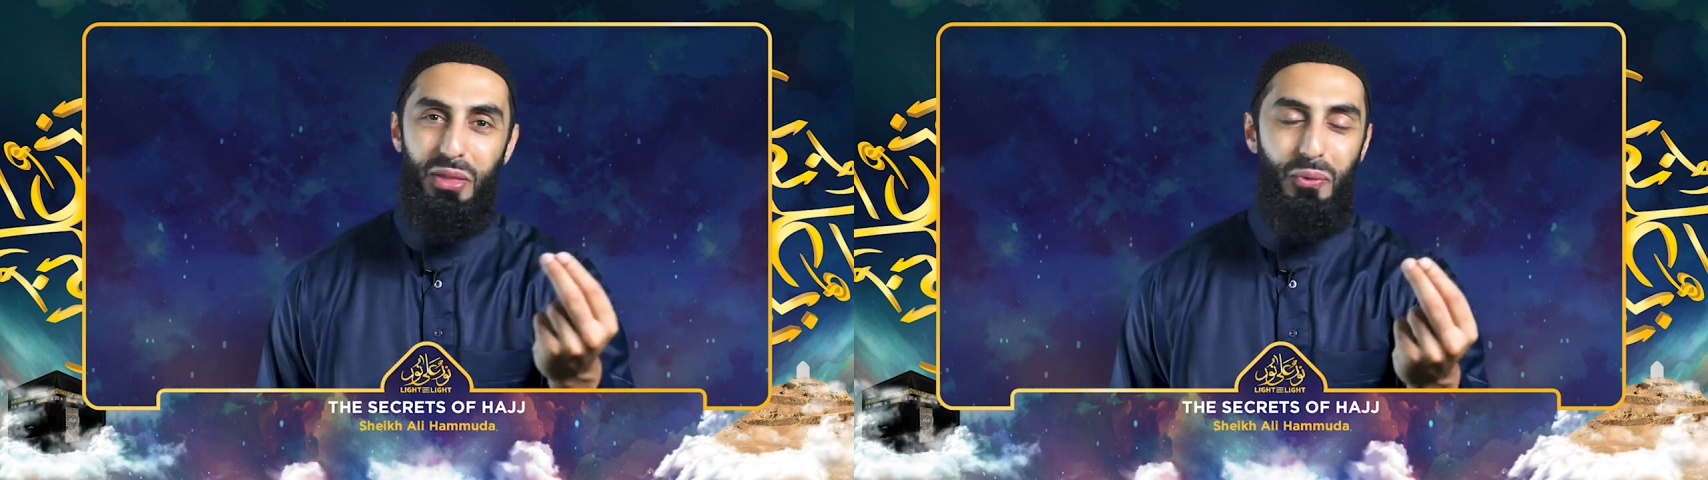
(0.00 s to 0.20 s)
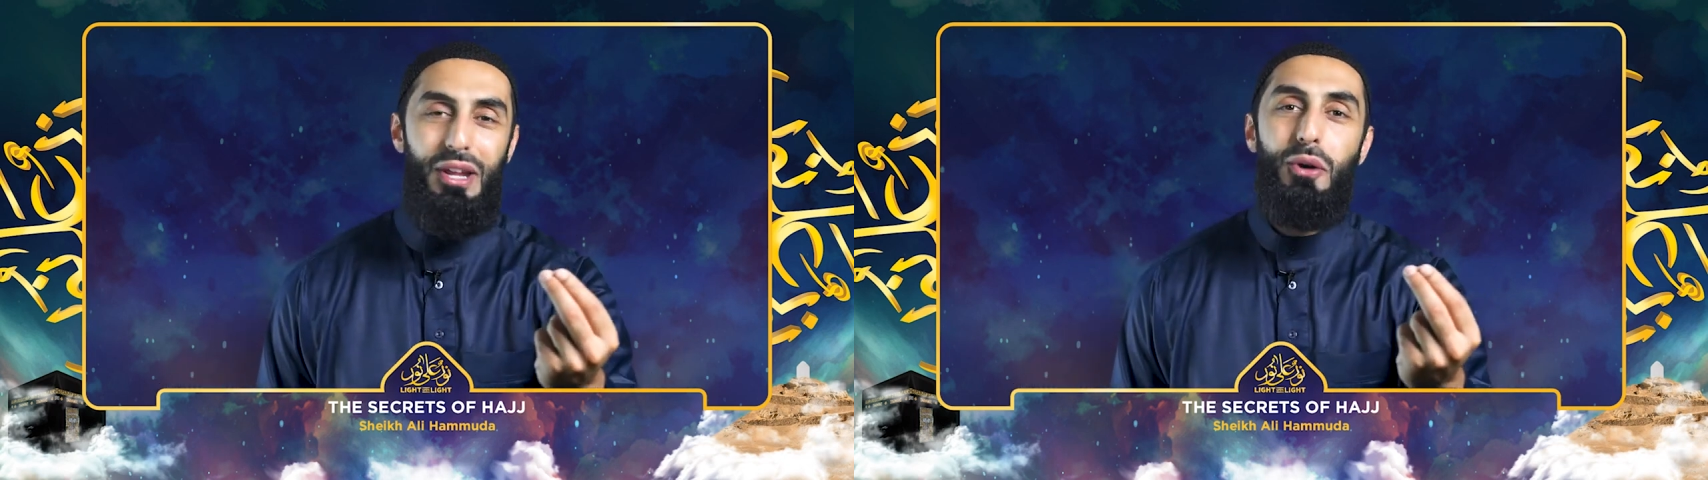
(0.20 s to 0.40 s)

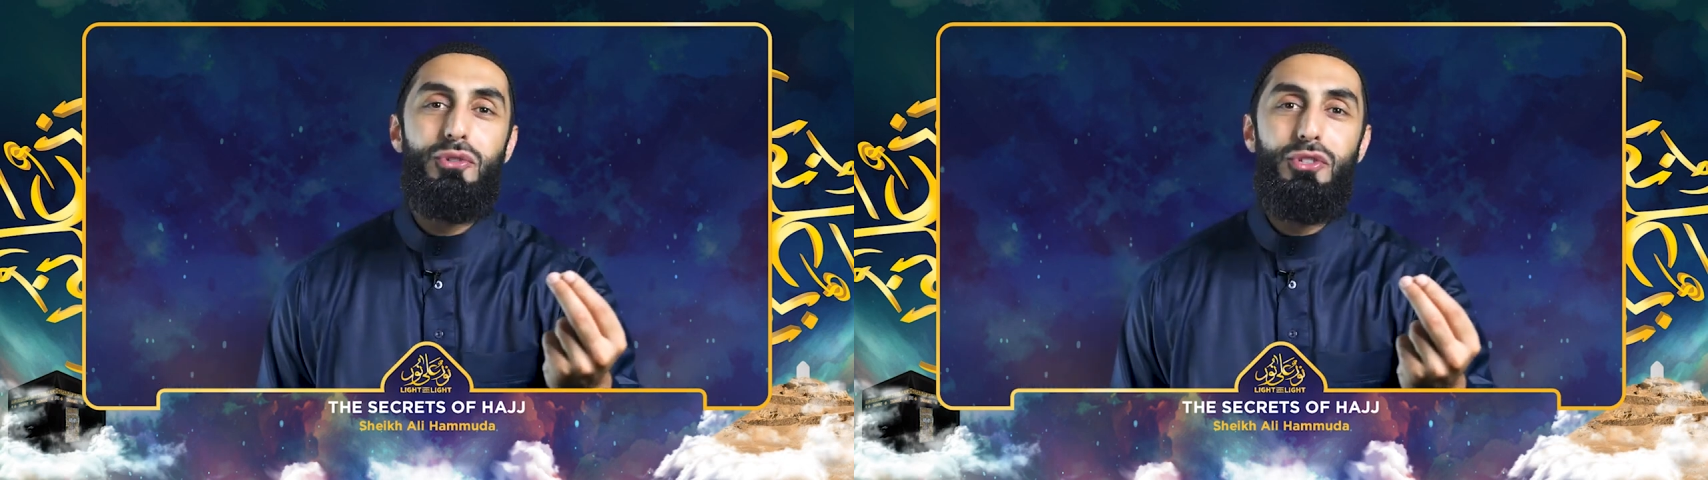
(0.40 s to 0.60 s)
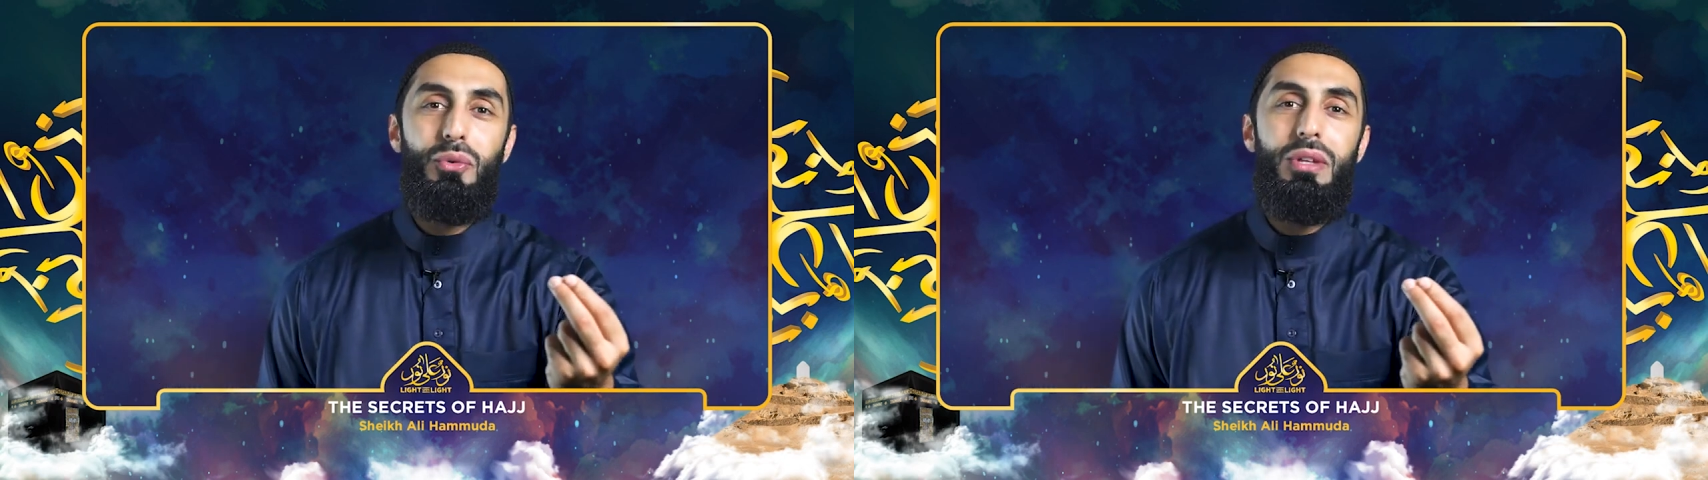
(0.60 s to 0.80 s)
3 or
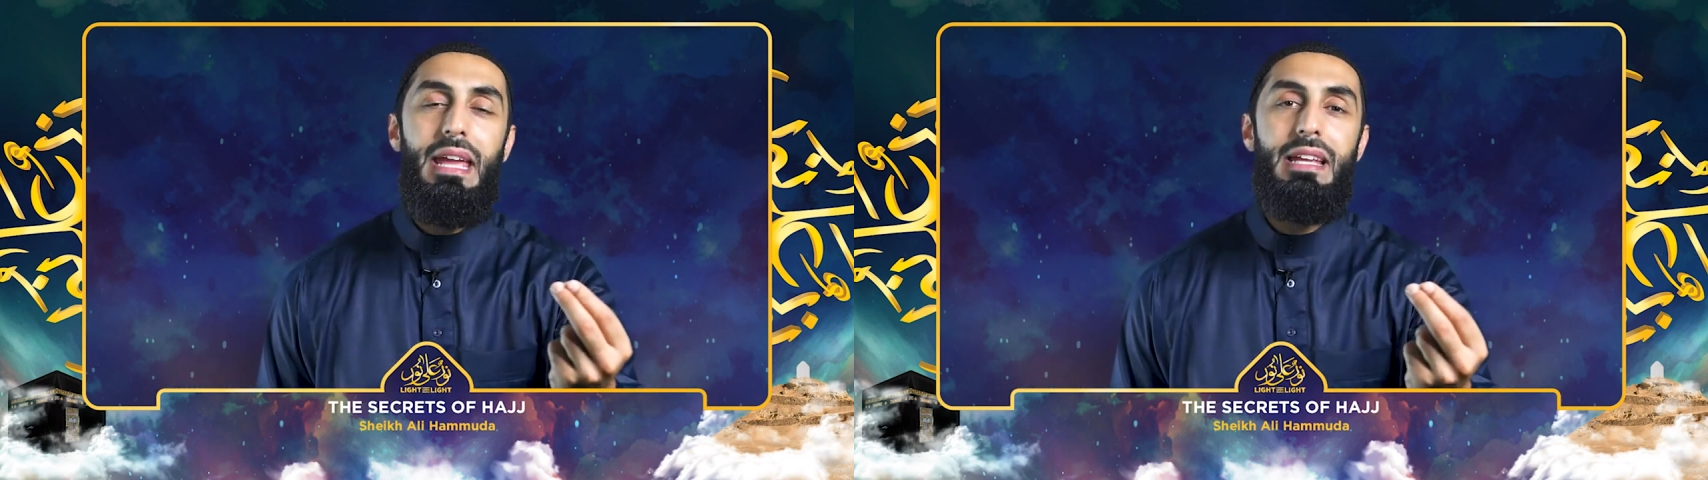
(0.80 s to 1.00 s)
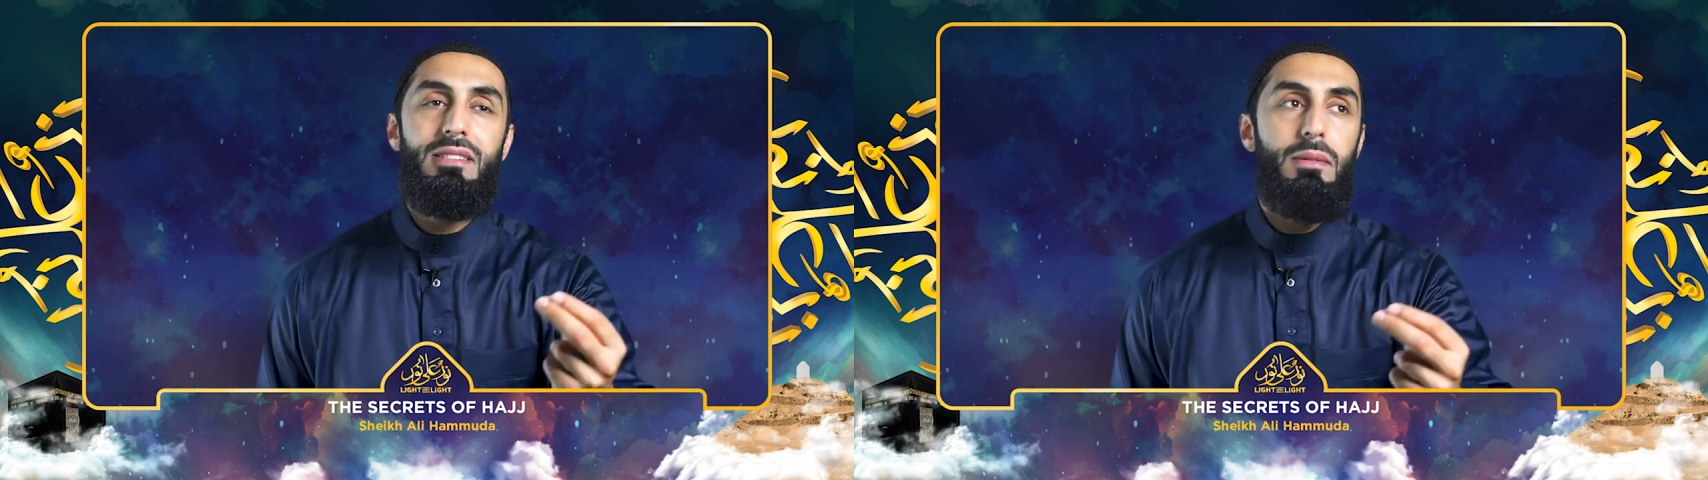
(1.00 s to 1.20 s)
so days,